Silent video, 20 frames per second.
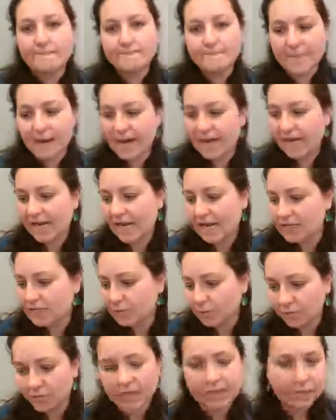But it's a
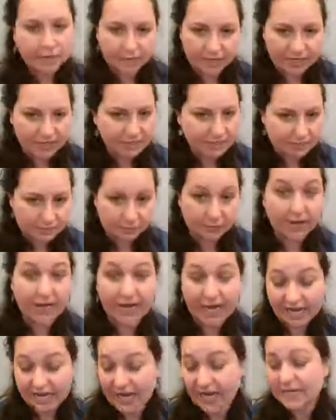really great
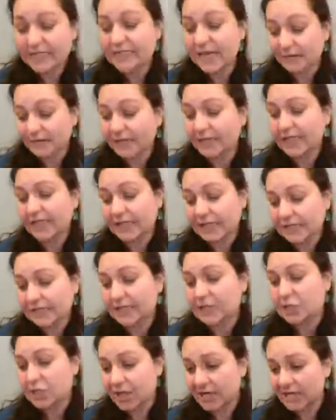story, and I definitely
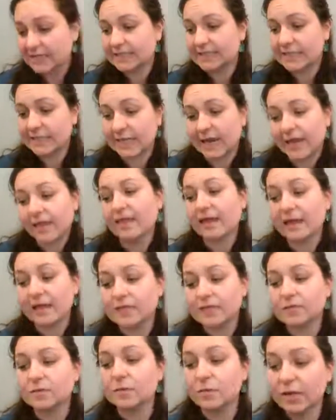suggest it. I think
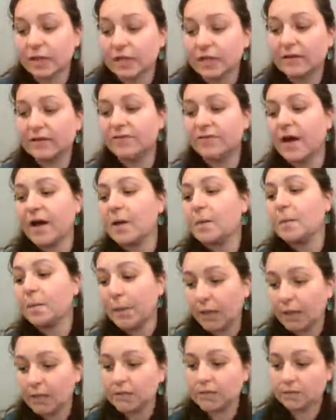it's a really fun
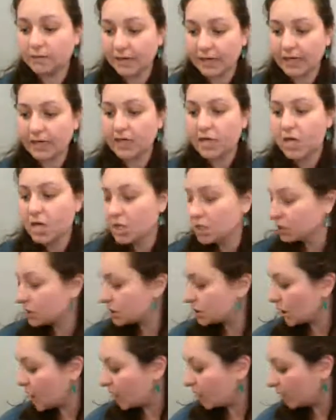book to read.
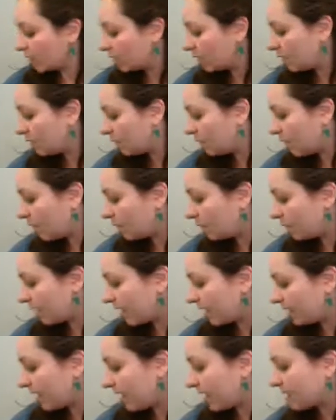So I'll
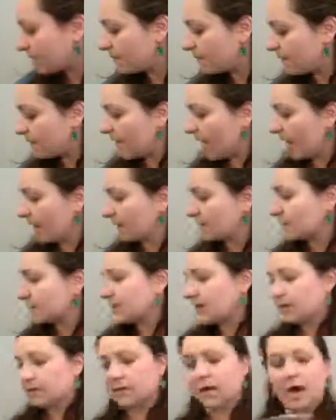bring that up again because
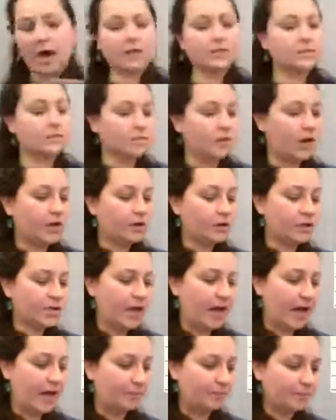I talked a long
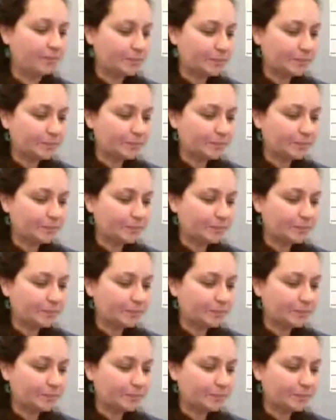time.